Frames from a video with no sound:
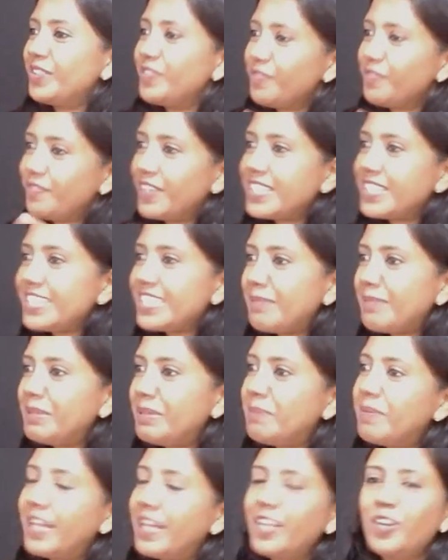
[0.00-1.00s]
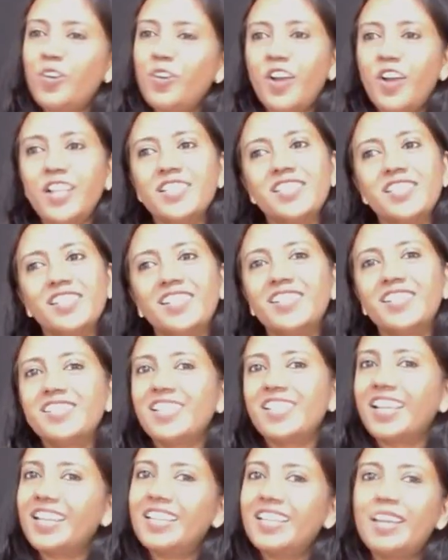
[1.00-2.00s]
First time he prayed, no answer.
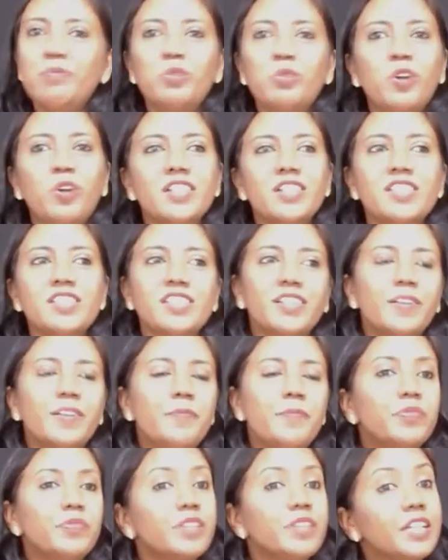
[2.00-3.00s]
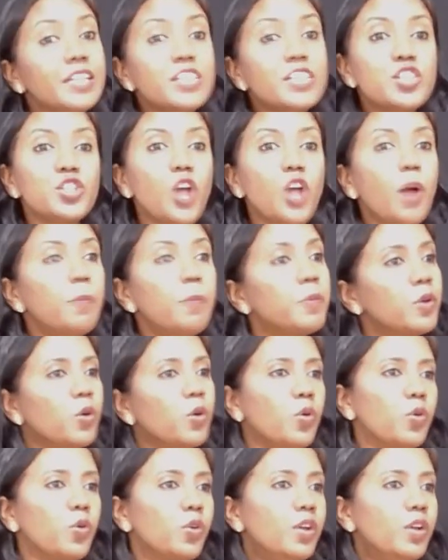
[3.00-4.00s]
Second time, no answer. Did he stop?
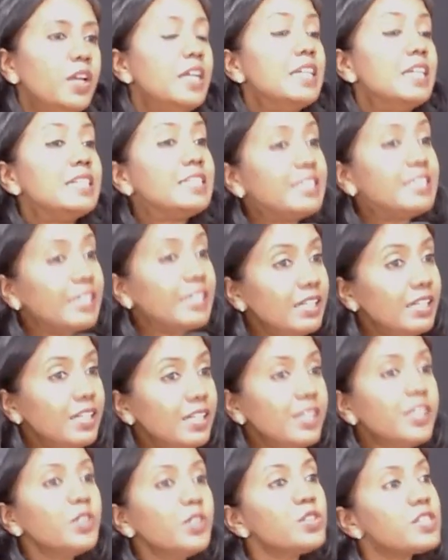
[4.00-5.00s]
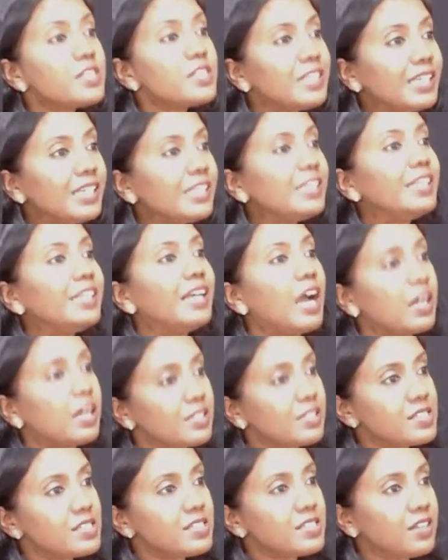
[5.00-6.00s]
No. Till you see the
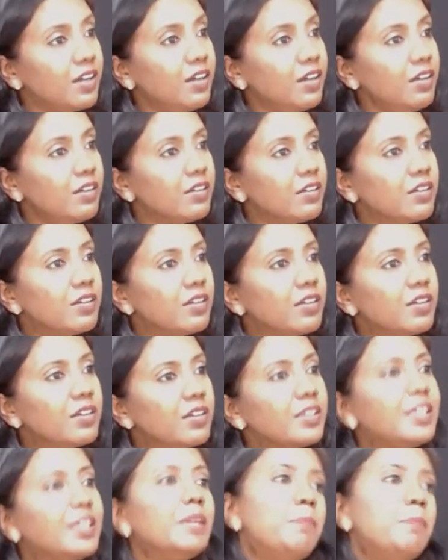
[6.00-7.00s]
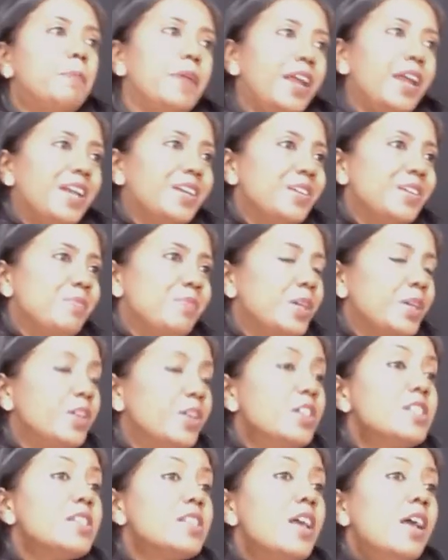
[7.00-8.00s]
answer, keep praying
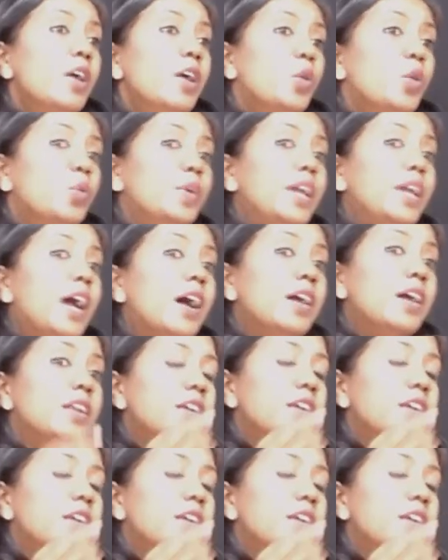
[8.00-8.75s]
because we are